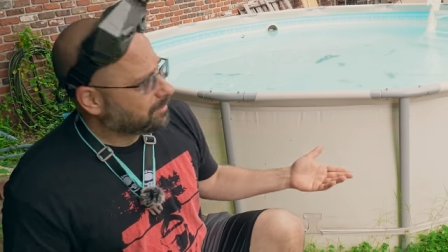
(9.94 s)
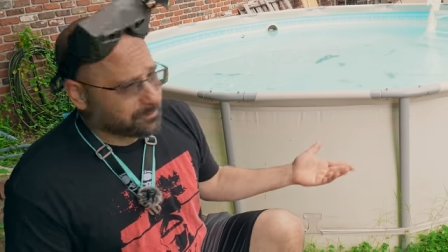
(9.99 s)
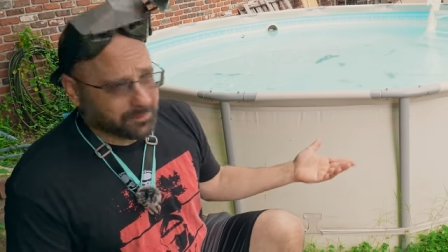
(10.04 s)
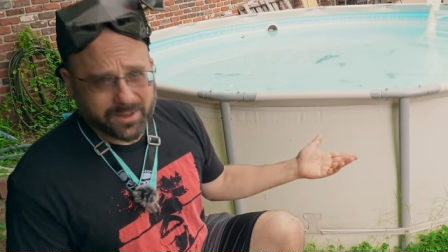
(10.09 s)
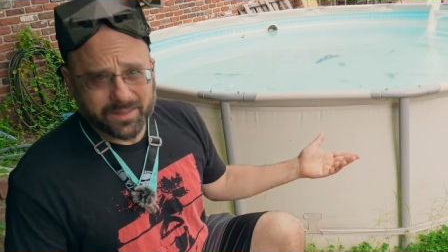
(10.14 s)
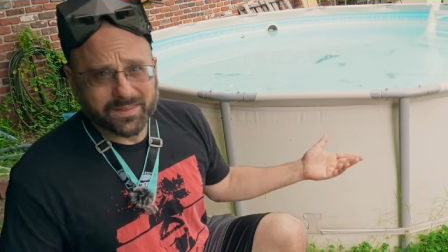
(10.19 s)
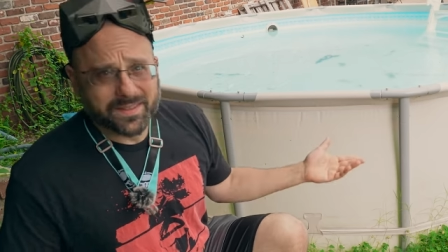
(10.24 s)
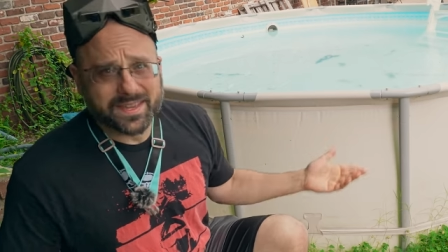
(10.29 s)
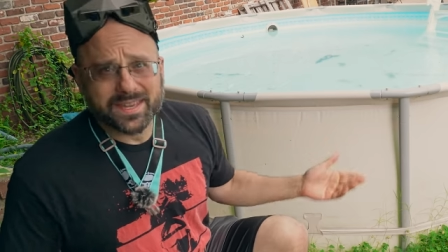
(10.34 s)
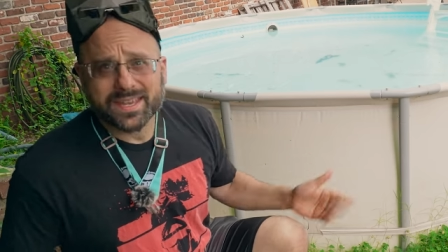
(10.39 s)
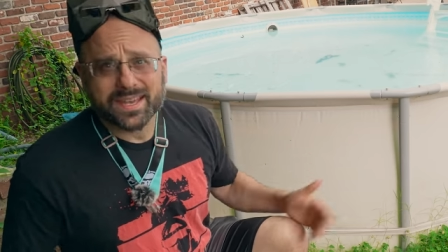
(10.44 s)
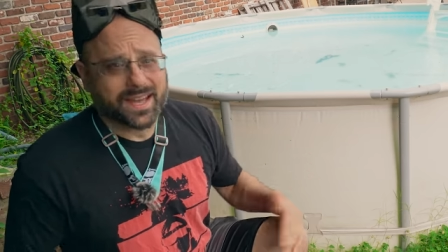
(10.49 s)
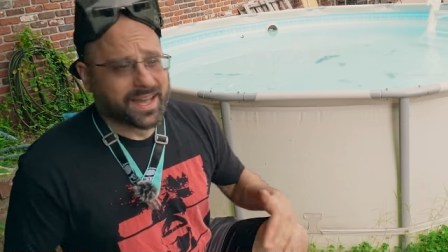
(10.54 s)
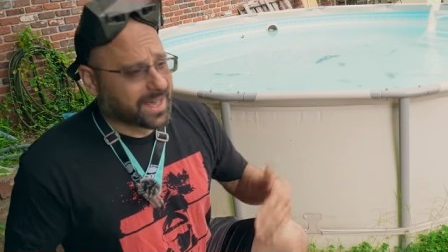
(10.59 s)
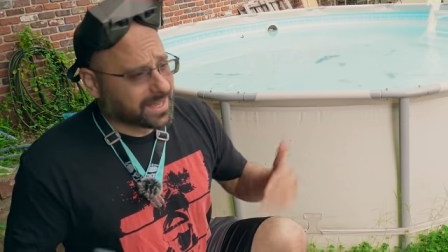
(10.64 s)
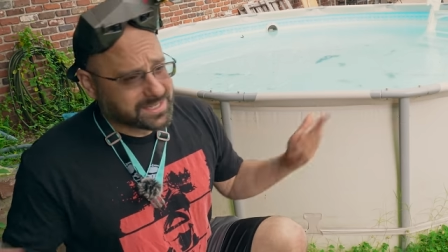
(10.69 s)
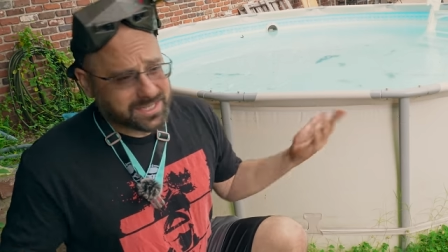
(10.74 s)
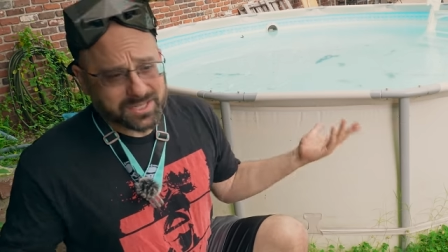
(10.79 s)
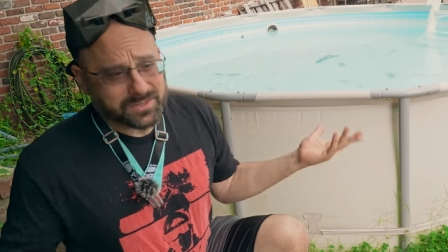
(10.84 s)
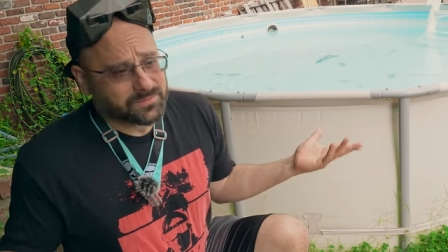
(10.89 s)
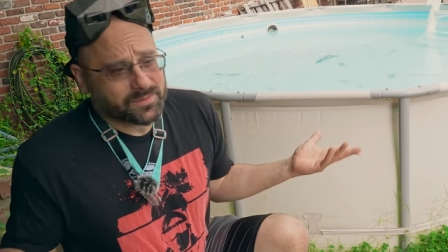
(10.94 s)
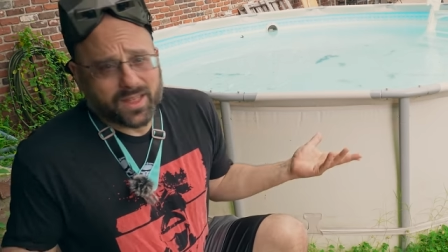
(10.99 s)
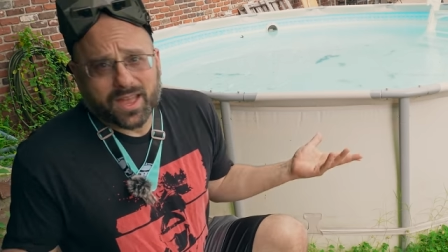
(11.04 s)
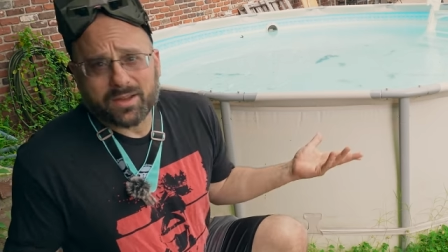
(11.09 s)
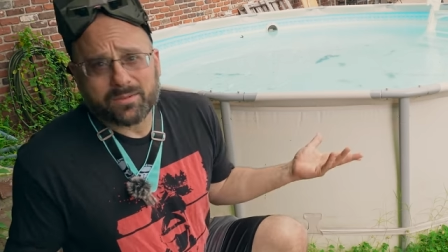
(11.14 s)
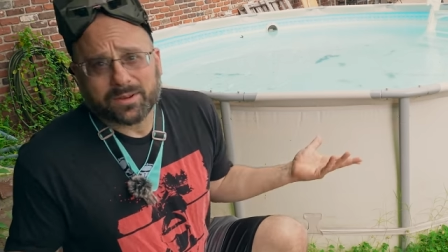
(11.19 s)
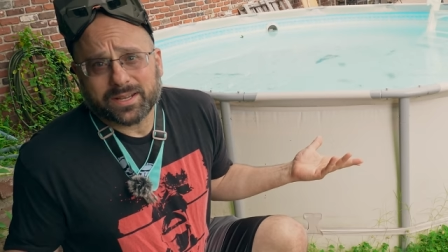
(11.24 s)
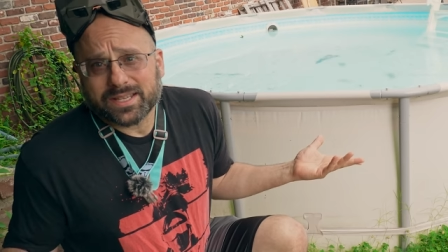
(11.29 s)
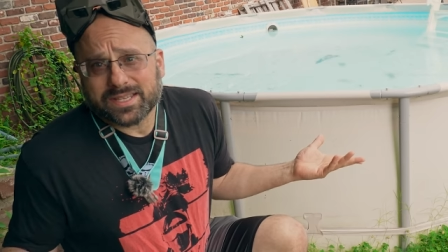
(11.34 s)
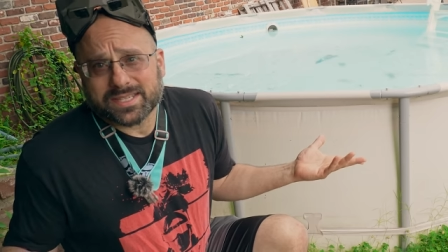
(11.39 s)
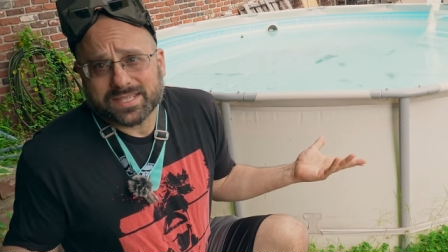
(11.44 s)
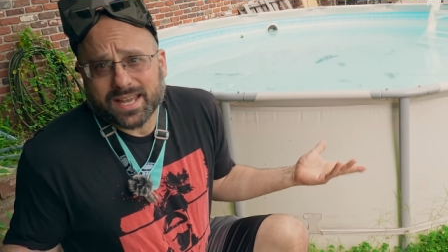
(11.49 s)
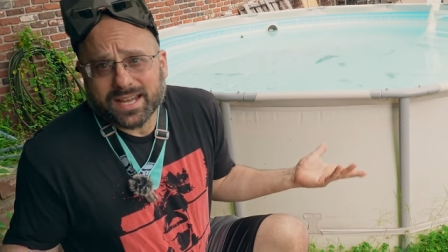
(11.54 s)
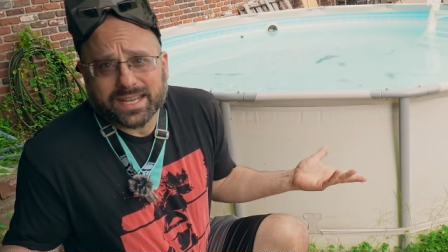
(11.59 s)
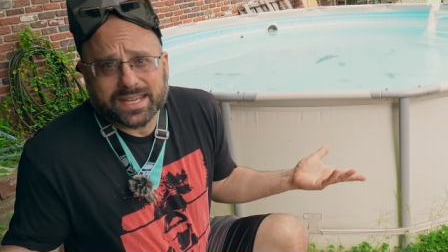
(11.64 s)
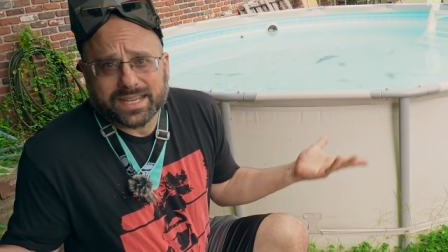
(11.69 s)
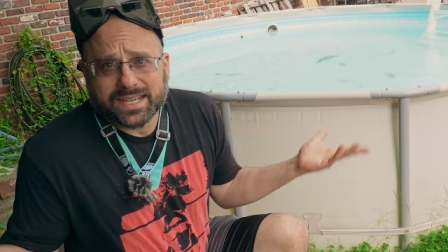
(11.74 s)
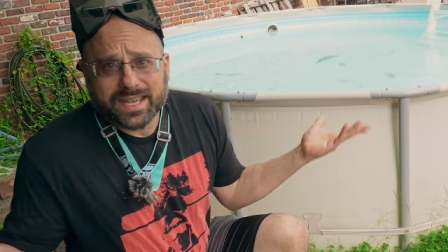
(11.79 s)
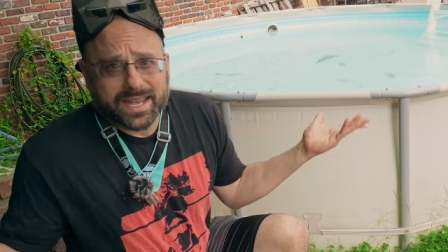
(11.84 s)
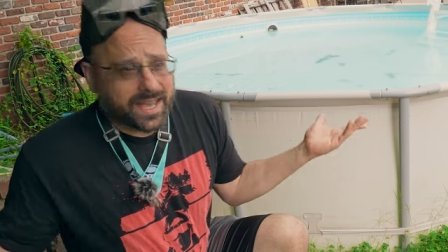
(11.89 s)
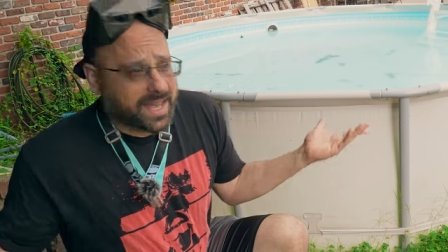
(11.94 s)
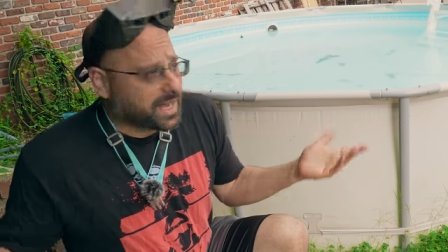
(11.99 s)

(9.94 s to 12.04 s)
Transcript: Really, I just fly when it's sunny.